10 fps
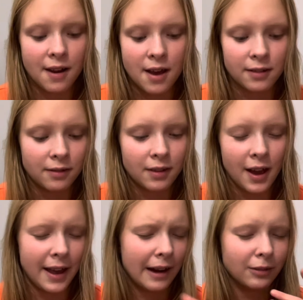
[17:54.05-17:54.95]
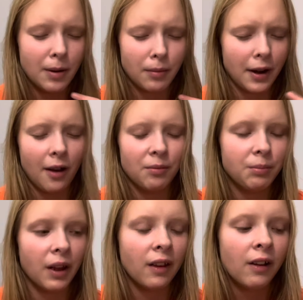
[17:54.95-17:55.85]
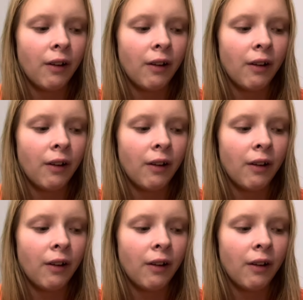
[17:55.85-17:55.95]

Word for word: I, I can't remember now, but